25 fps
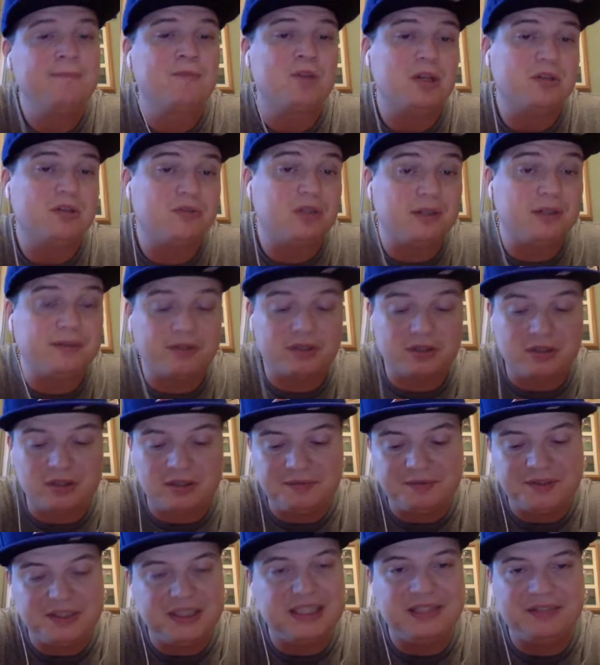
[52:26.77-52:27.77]
Trevor
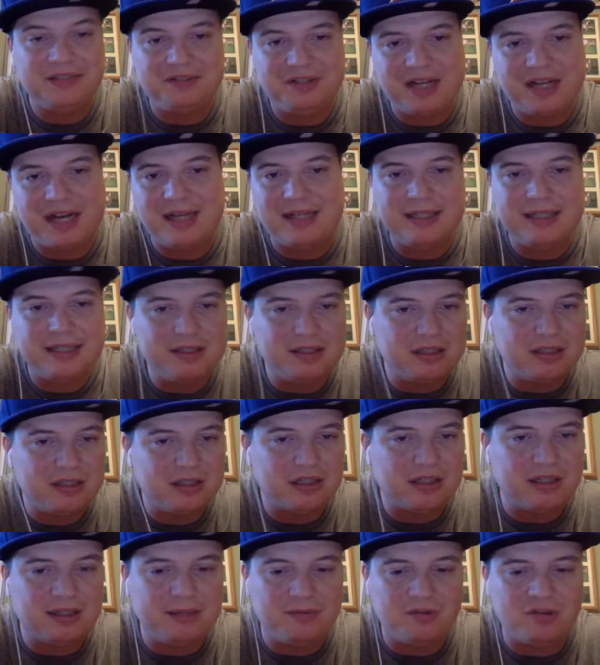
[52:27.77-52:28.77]
Clifton is not in the
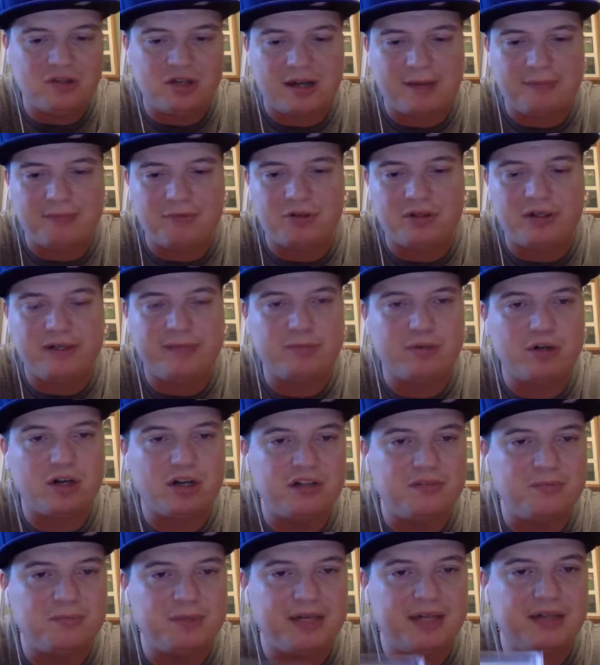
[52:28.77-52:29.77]
Cubs top 30
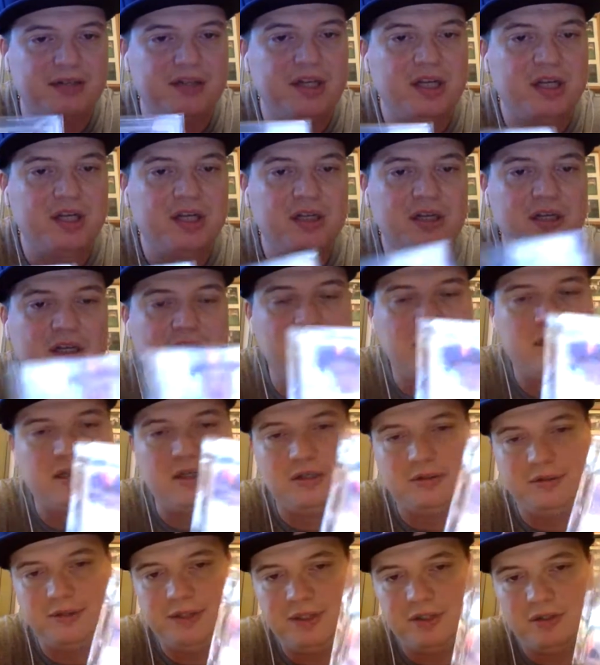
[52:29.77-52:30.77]
prospect,
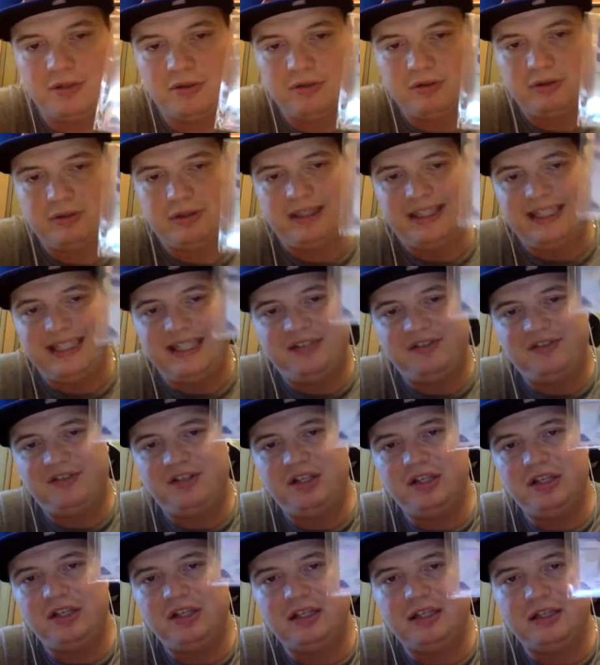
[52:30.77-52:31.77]

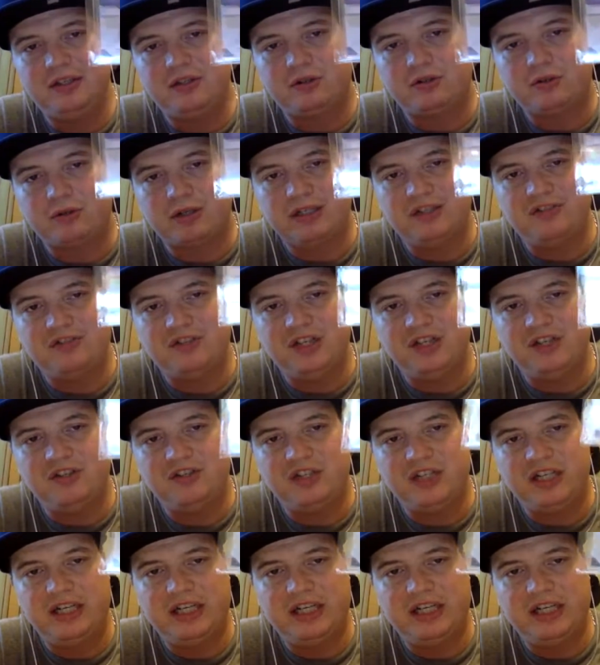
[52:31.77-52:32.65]
list in their organization.